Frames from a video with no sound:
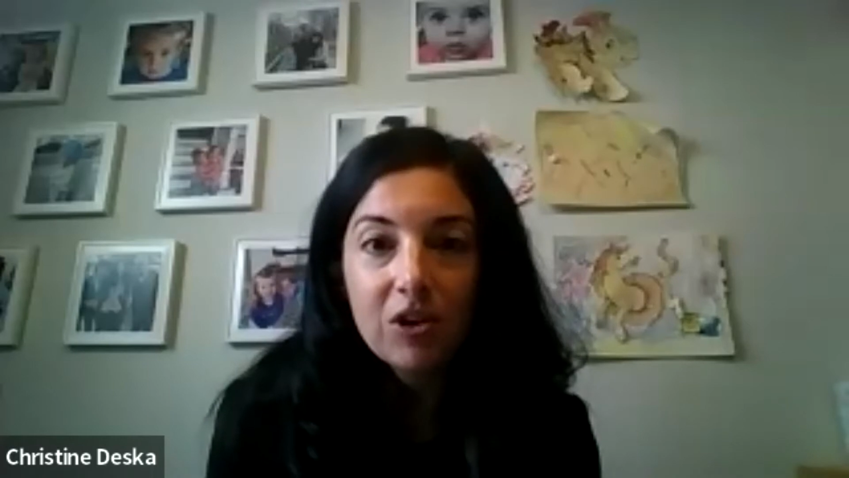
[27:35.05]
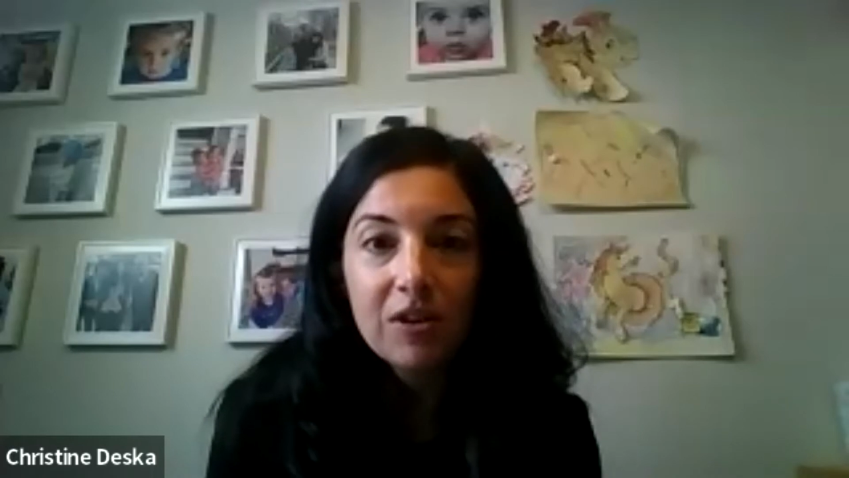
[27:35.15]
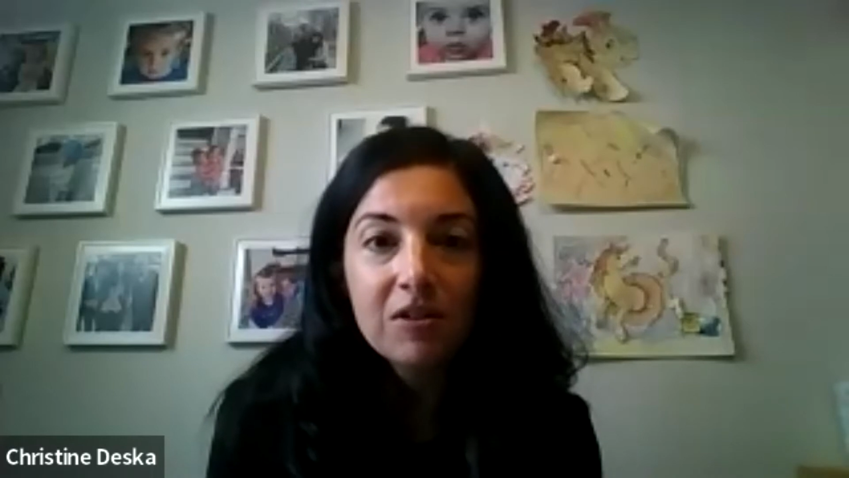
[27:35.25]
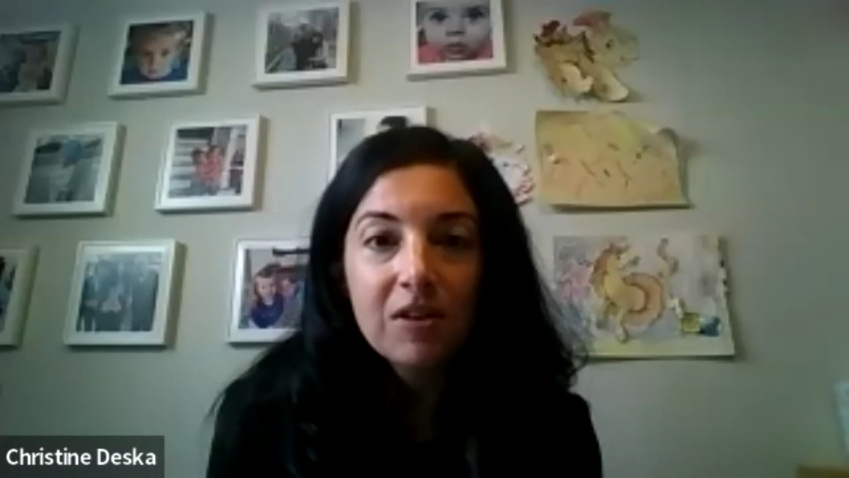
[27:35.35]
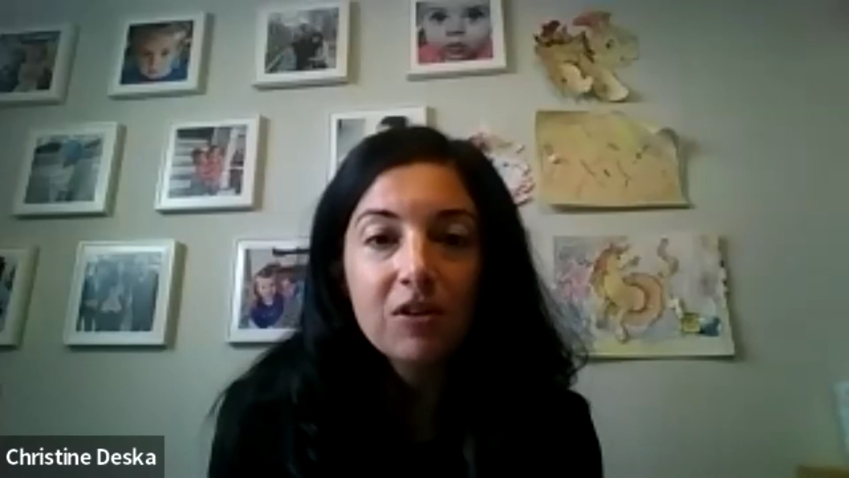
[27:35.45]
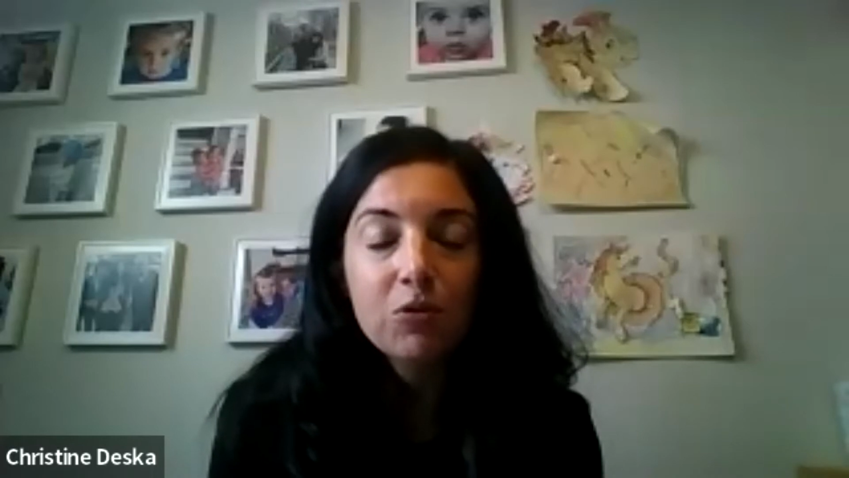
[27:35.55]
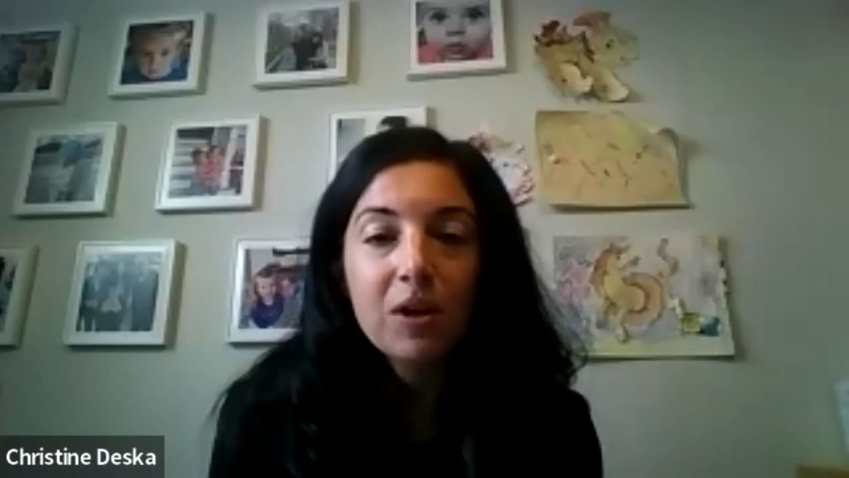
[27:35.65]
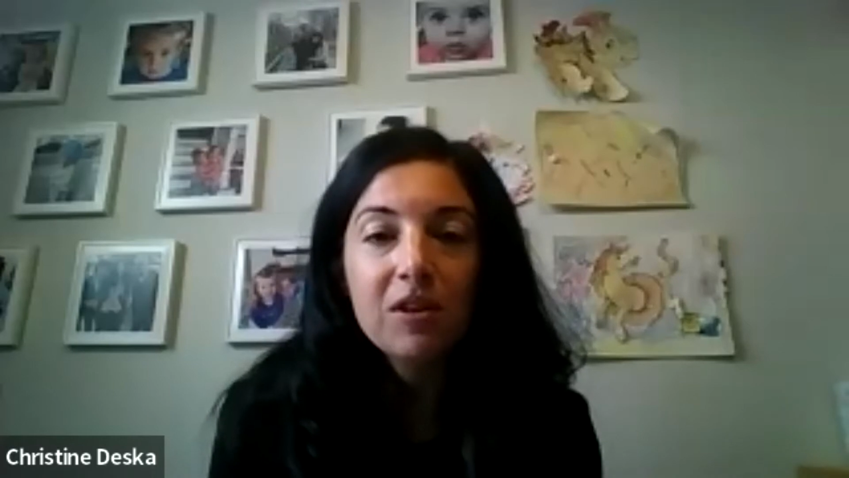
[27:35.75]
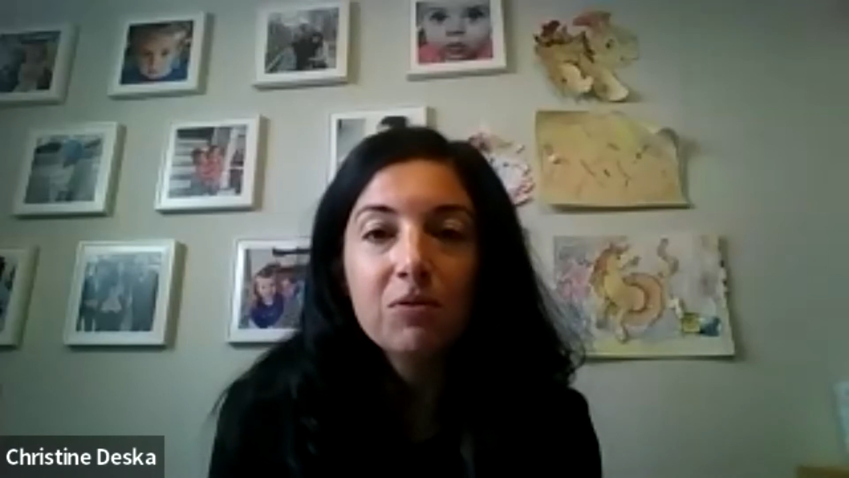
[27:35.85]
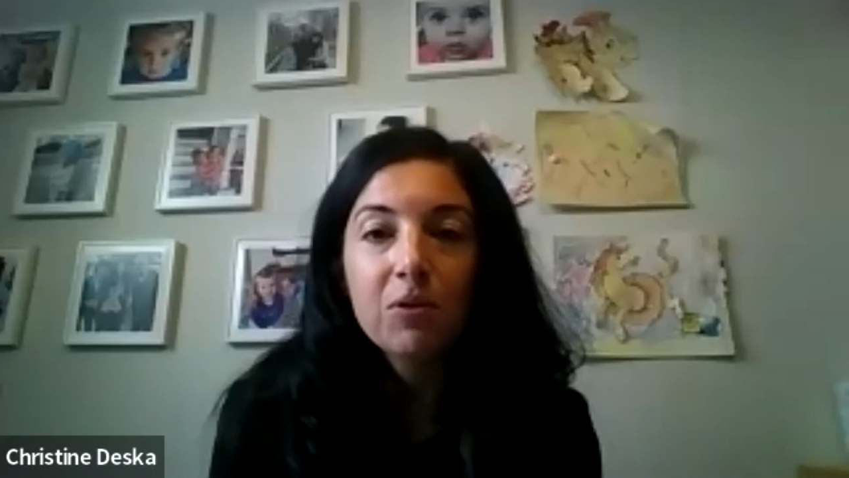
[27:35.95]
And that's why
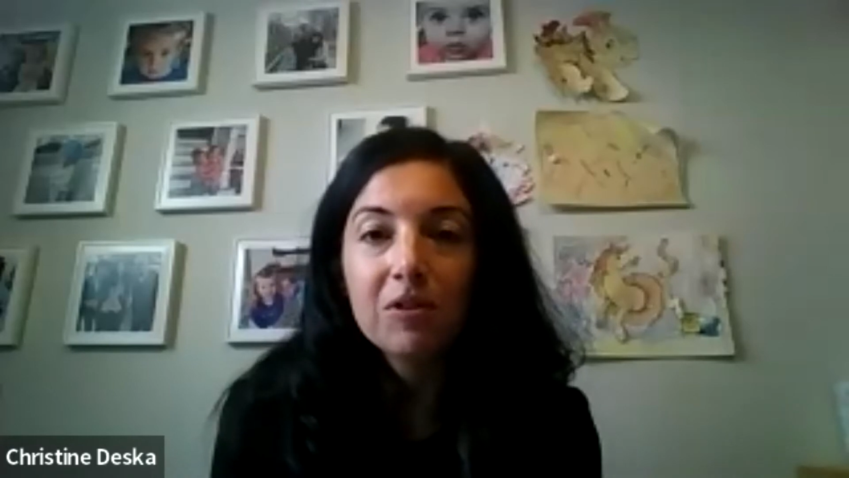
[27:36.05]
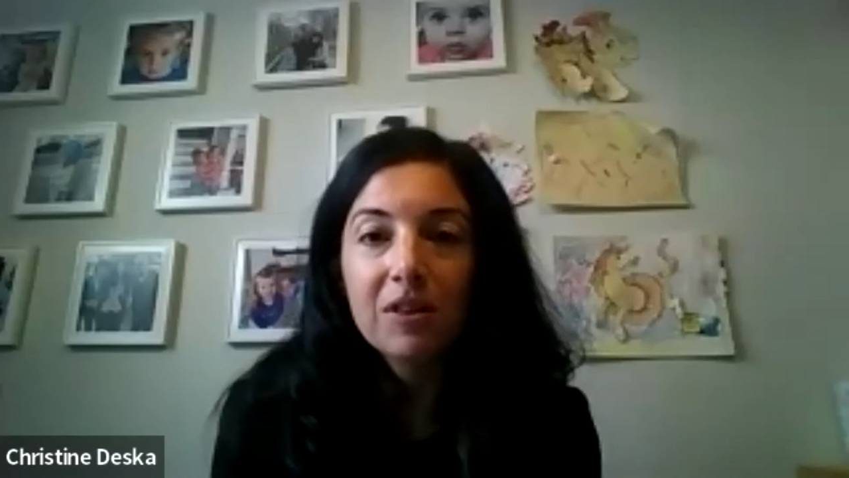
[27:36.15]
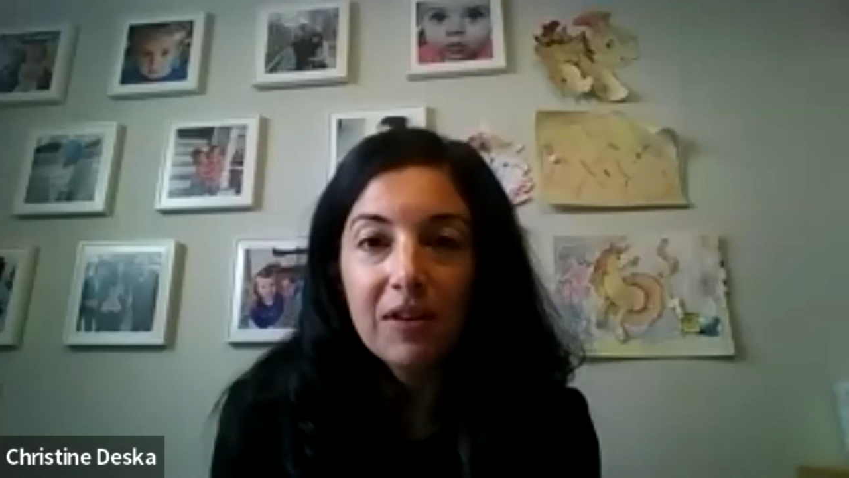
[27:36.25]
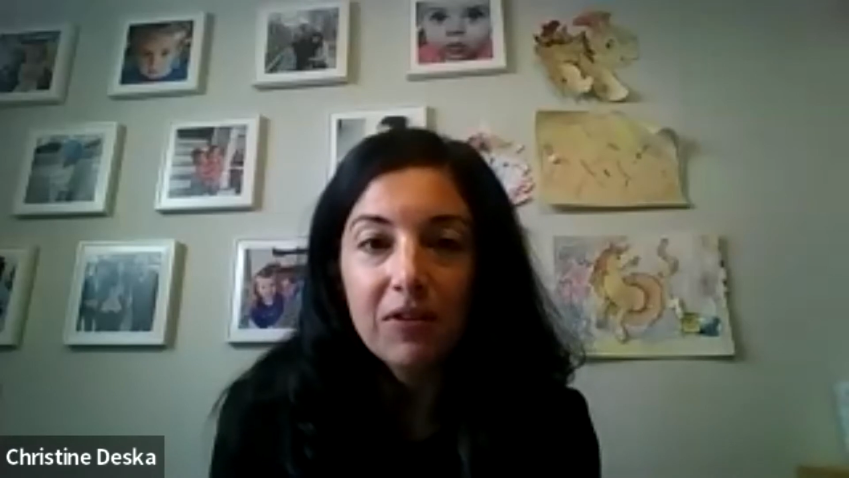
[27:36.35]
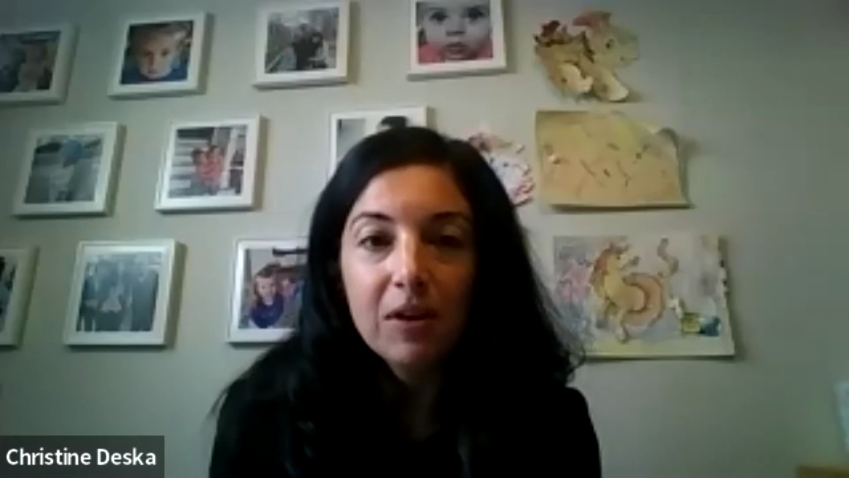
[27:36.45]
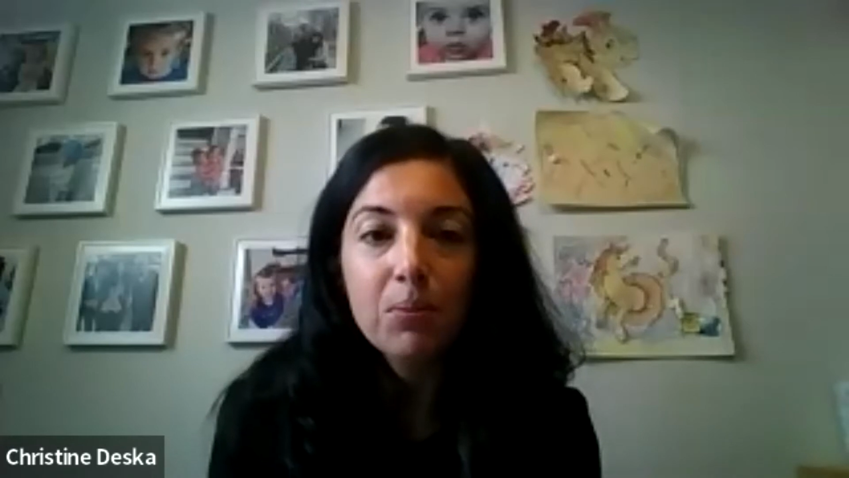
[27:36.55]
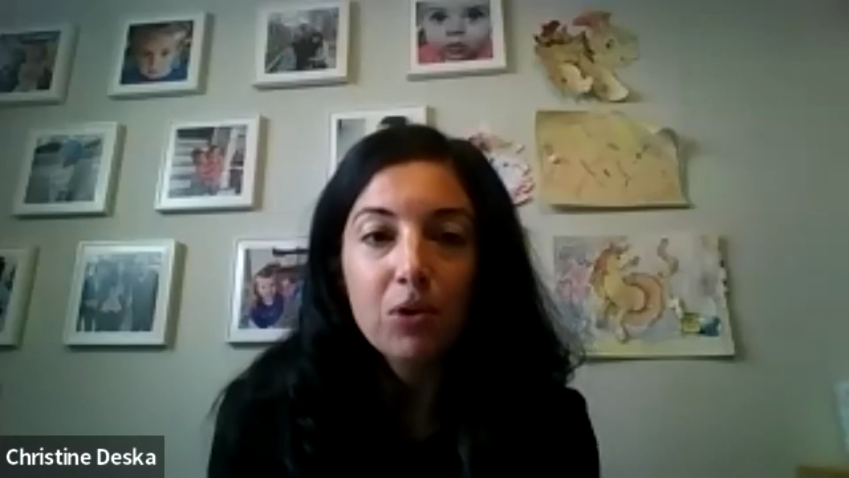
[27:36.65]
these are living,